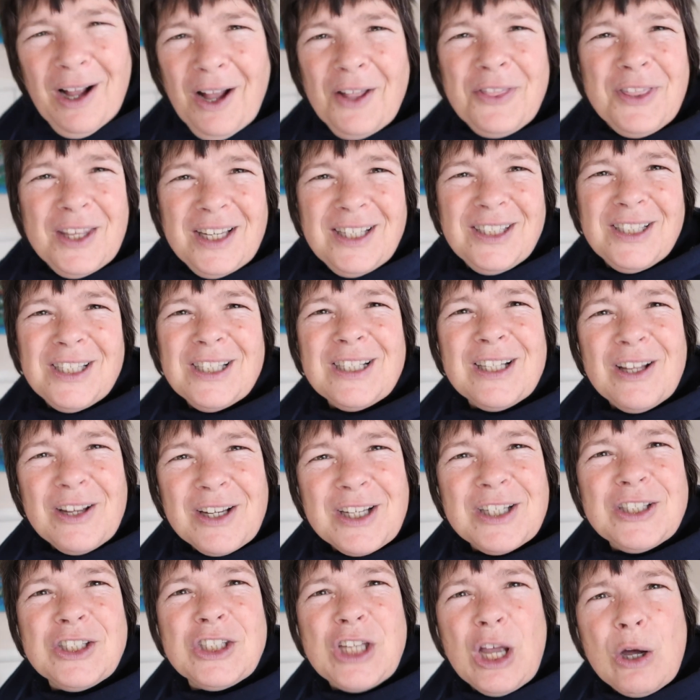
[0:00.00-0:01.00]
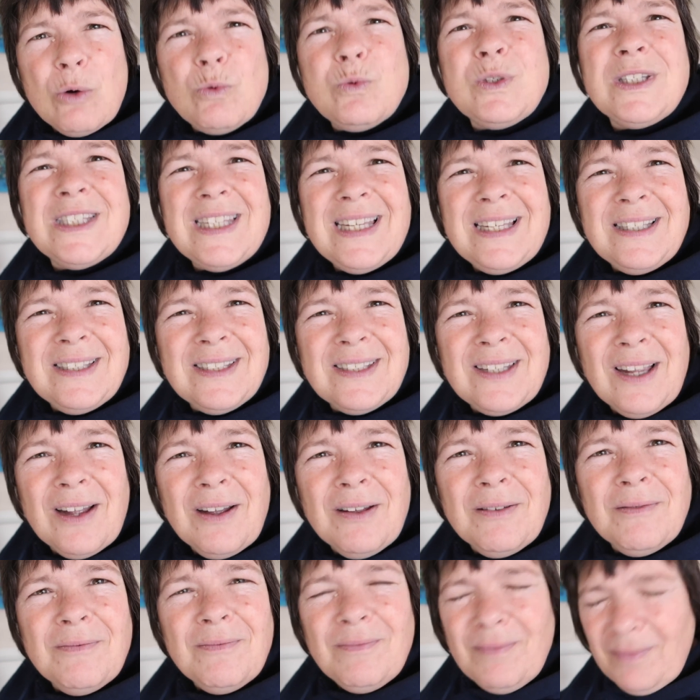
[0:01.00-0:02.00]
I think she's like a soul
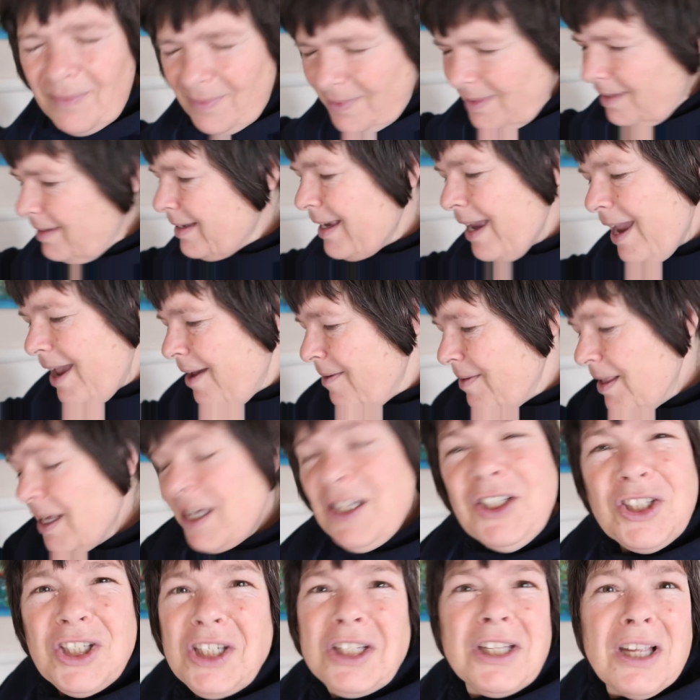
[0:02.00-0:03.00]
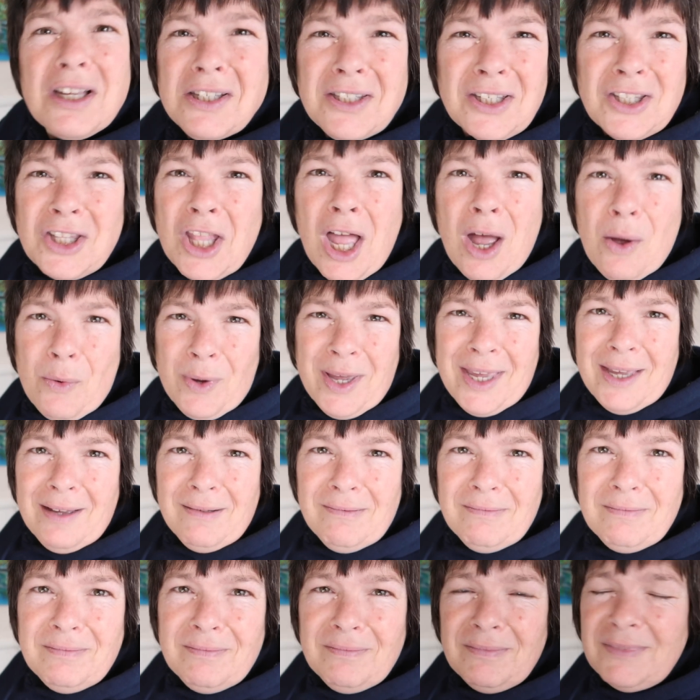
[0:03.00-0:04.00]
sister. Yeah, she doesn't know it.
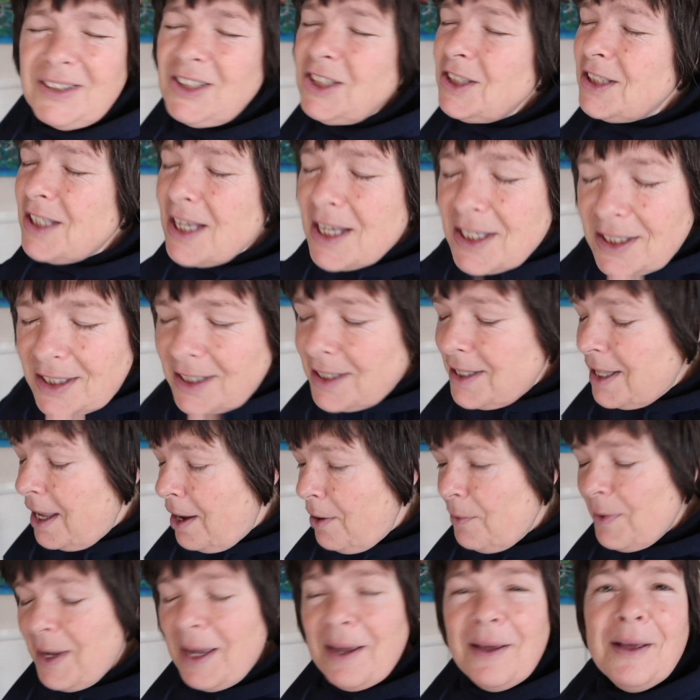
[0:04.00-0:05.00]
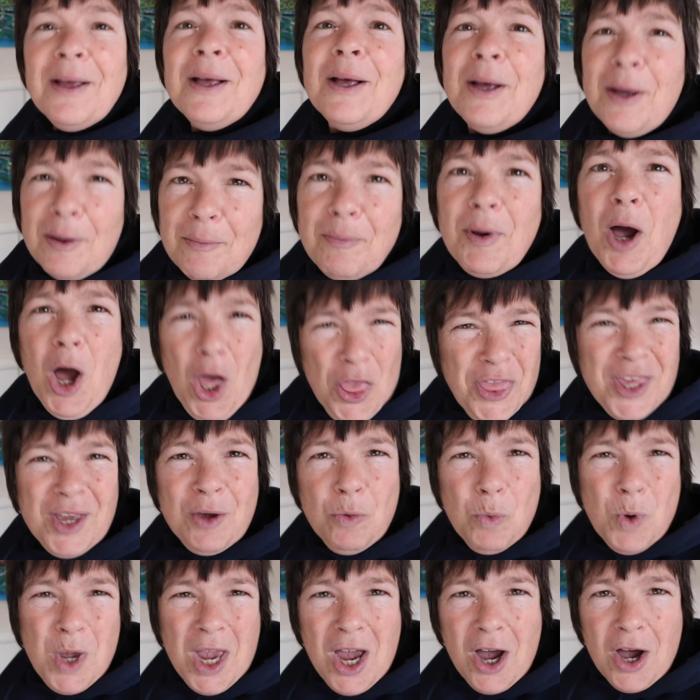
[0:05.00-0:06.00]
She doesn't know it, but I
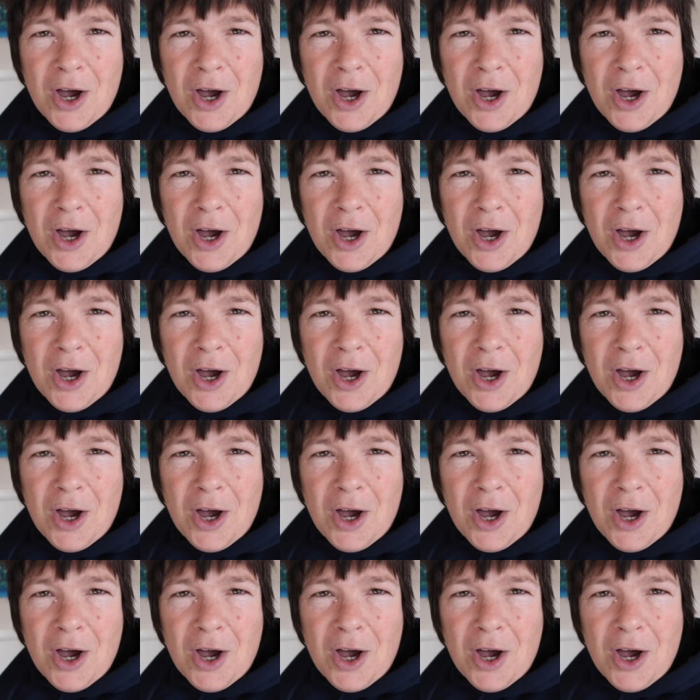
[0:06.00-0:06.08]
think we